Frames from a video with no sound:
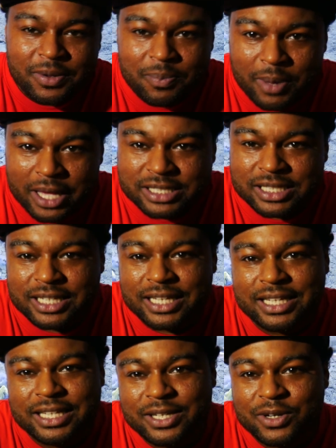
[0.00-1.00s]

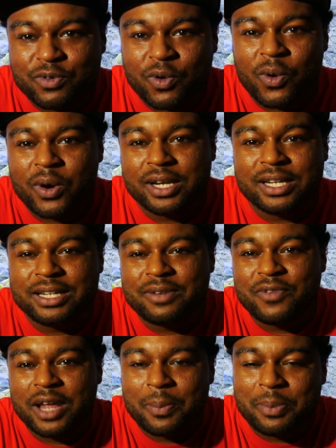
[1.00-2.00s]
basically growing and
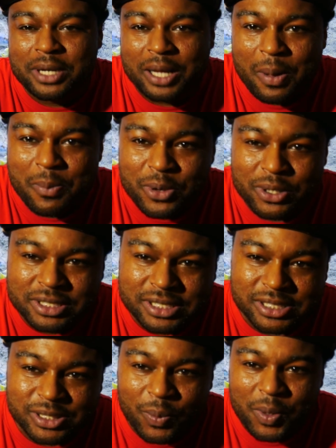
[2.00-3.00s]
developing the
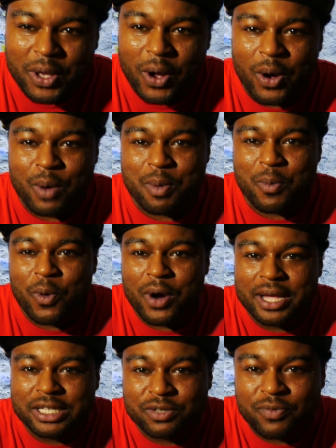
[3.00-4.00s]
community so we all can be more
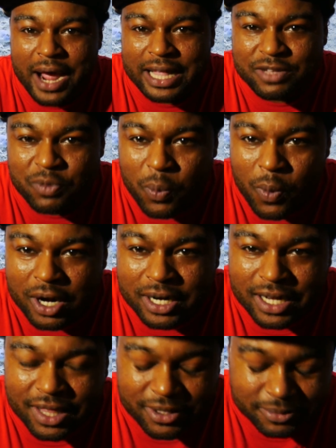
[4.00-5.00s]
interactive with one
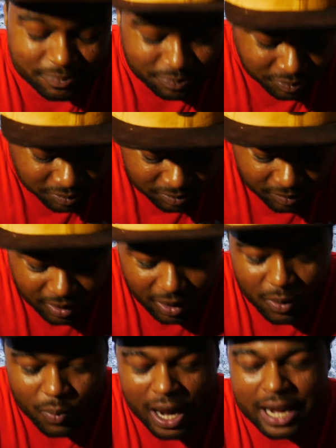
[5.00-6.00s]
another.
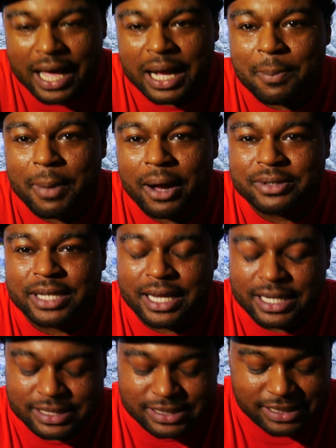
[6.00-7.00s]
What I like about that
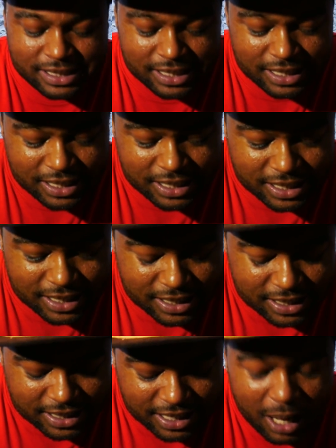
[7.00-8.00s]
is
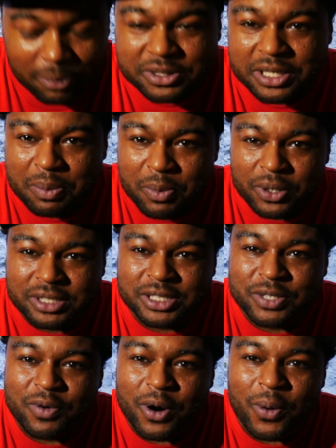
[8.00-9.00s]
uh, it helps the community
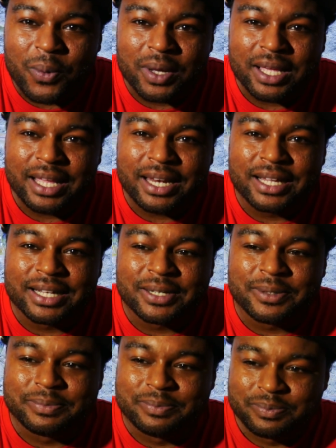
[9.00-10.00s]
grow, and
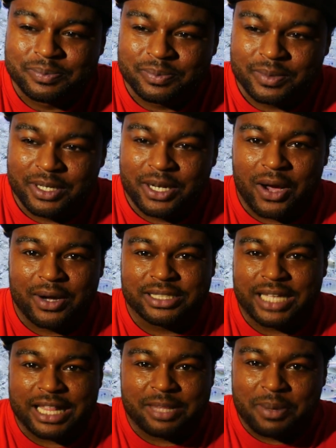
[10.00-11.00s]
um, you know, it
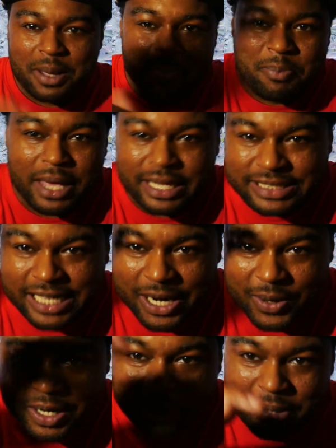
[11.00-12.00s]
doesn't have to be a big
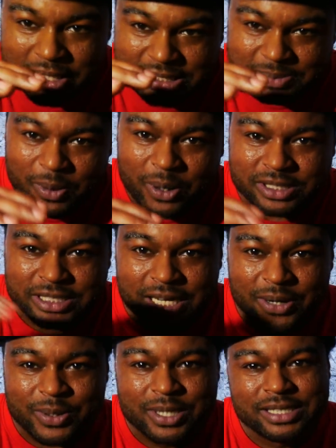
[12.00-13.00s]
channel, it could be a small
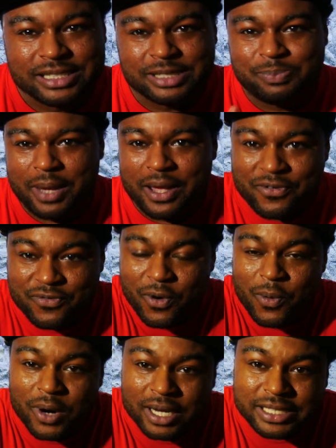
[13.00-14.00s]
channel. Just pay it
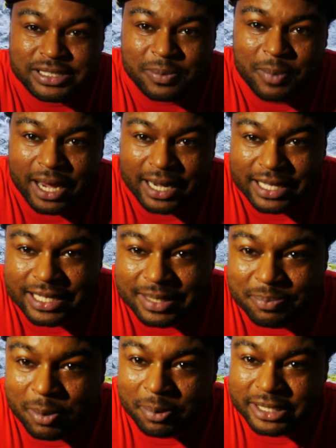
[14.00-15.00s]
forward, get somebody the
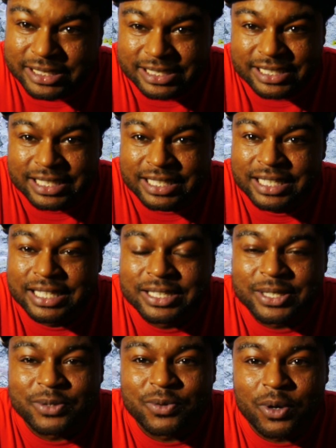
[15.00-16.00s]
publicity
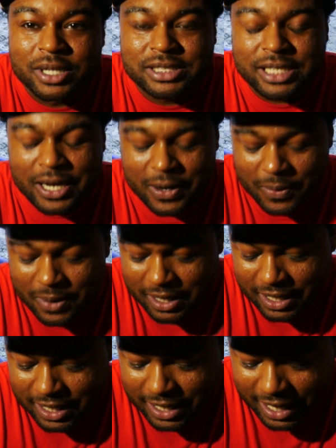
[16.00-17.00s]
to grow the channel.
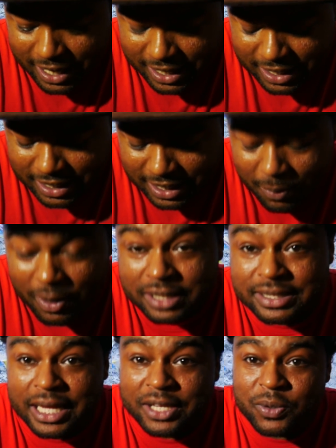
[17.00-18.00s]
Like uh, I want
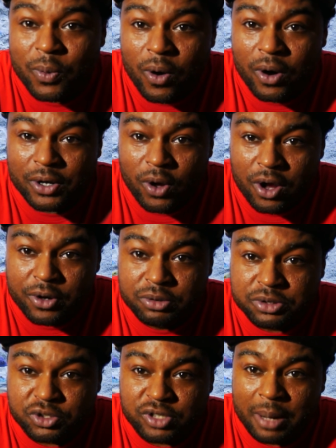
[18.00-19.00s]
to thank you all and all the new
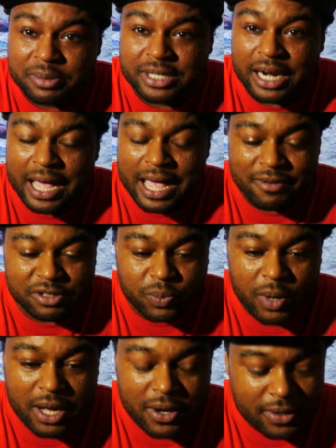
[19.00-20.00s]
subscribers that I have as
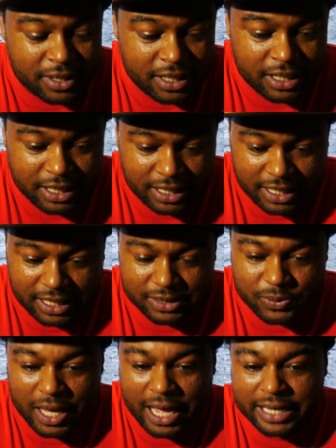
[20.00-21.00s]
well.
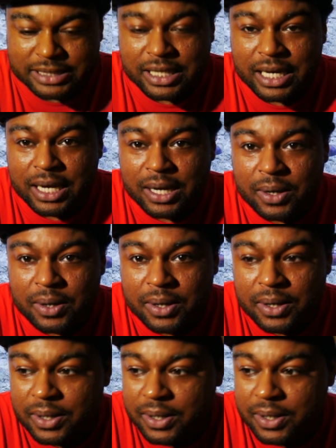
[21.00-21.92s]
You guys uh